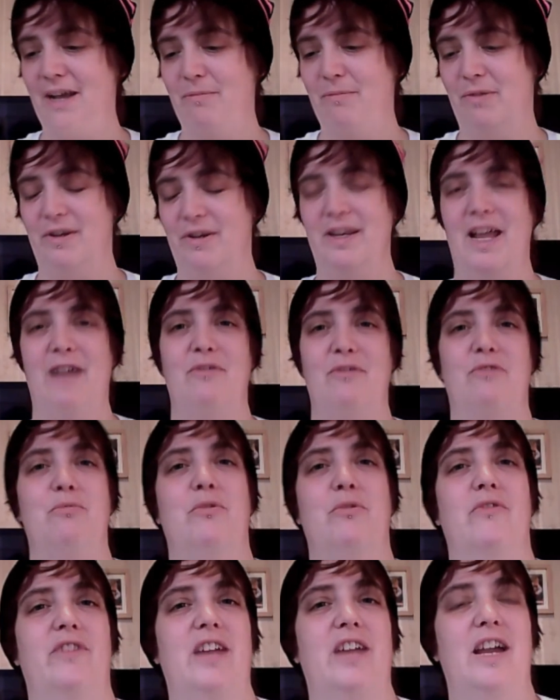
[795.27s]
But now it's
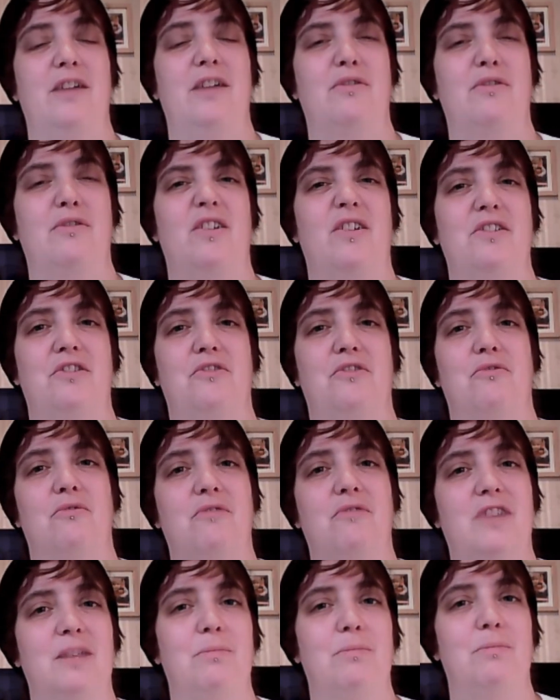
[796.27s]
more of a case of I just sort
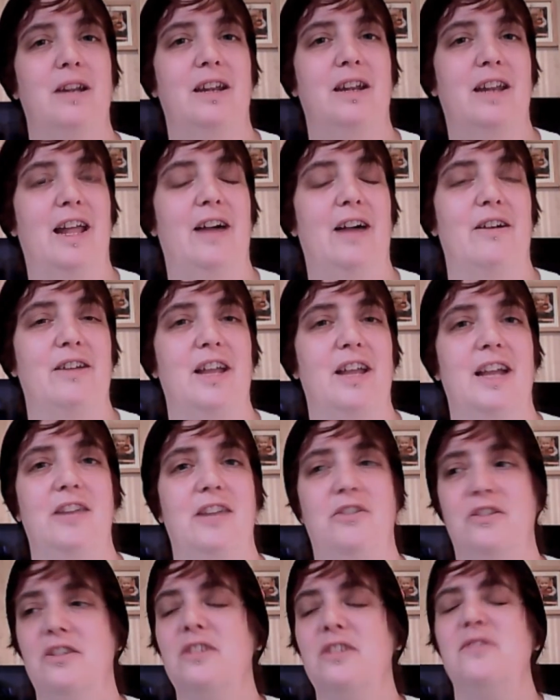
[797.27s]
of dip in and out
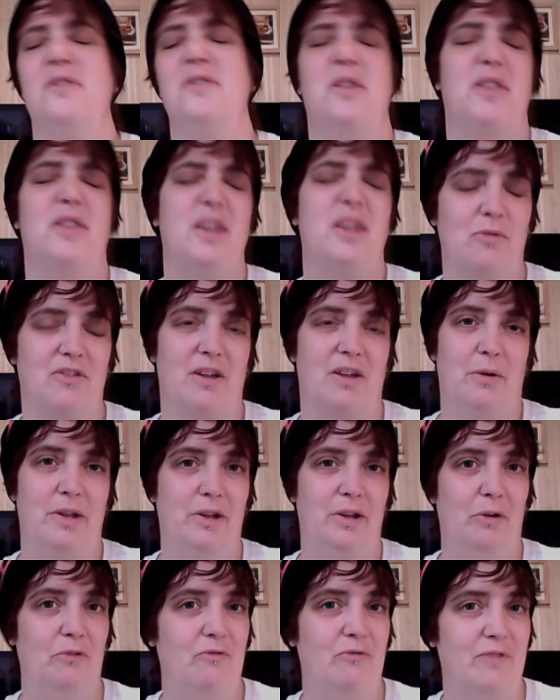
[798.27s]
occasionally just to see what's
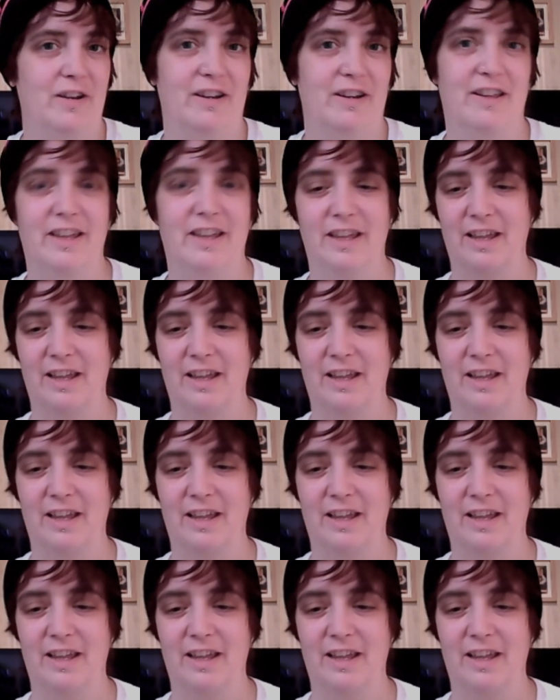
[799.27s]
going on, really.